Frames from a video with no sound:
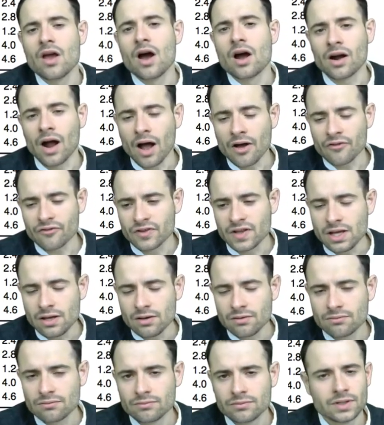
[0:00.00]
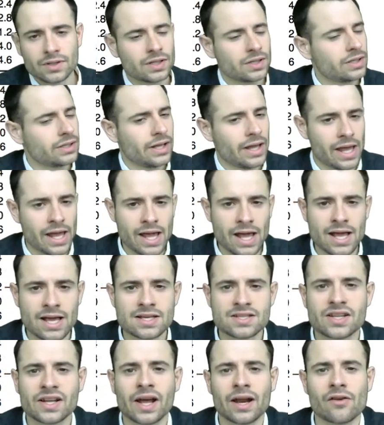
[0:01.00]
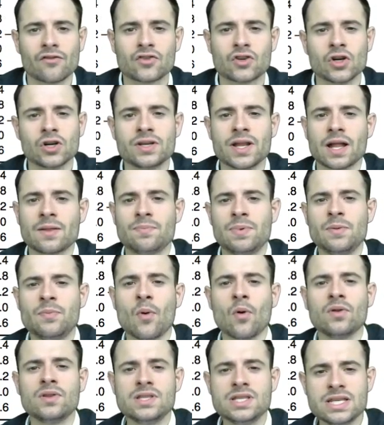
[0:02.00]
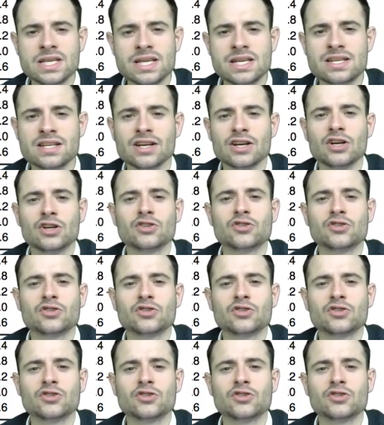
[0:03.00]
Coffee is the kind of good that people need